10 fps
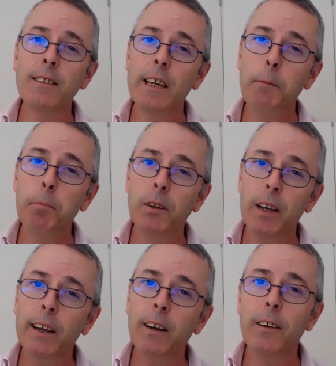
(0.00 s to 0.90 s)
the
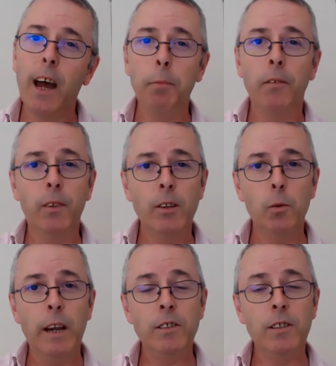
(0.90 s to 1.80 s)
particular type of
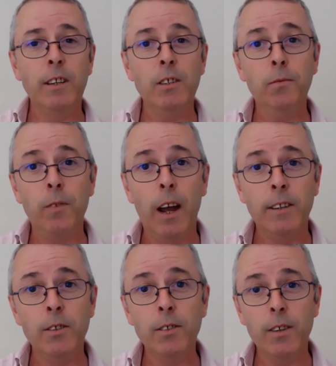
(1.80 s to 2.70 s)
situation that you
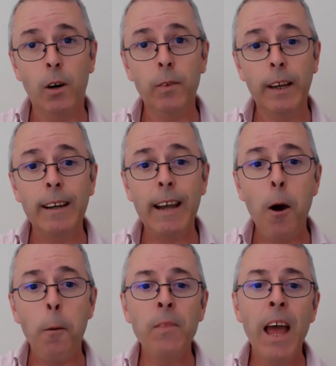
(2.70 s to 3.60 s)
find yourself in
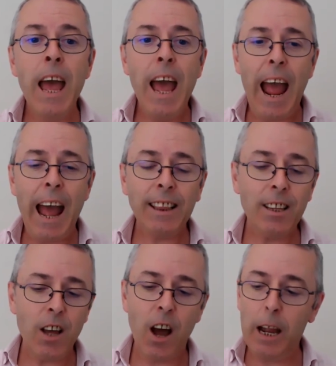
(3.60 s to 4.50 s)
now. At the
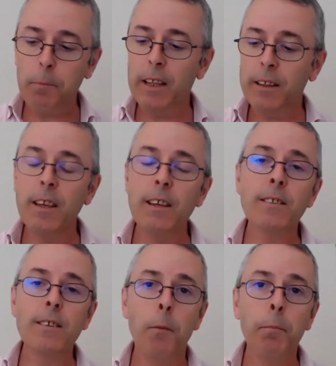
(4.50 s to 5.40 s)
time that
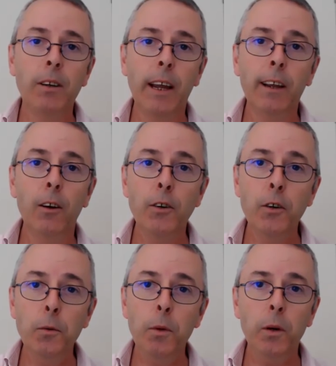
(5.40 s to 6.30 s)
this particular
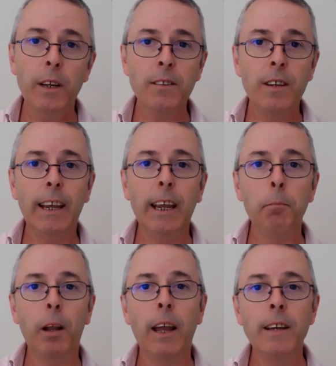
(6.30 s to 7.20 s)
new moon is taking
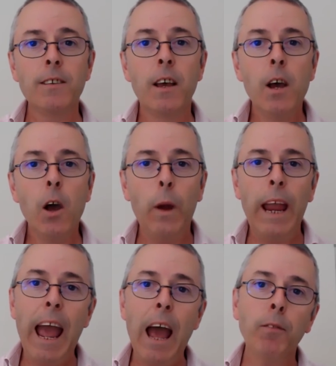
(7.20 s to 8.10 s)
place, we
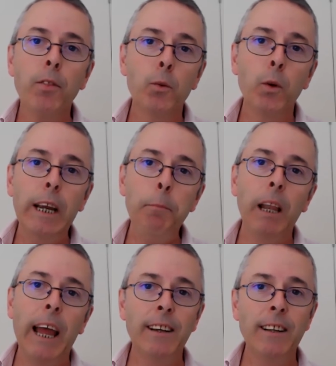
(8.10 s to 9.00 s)
have three
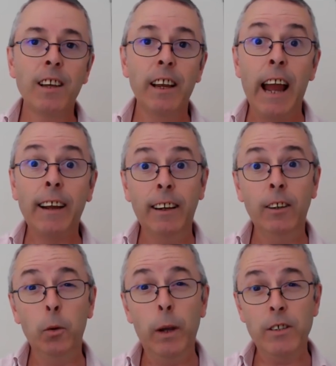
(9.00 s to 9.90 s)
planets connecting
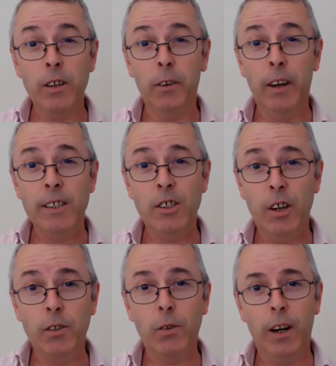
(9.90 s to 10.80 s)
to each other in
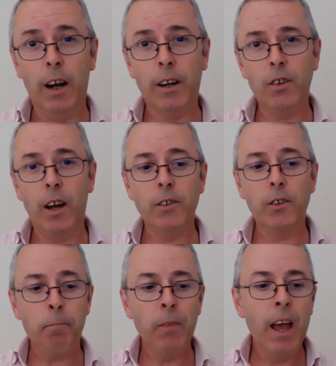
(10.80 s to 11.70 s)
Chitra Nakshatra.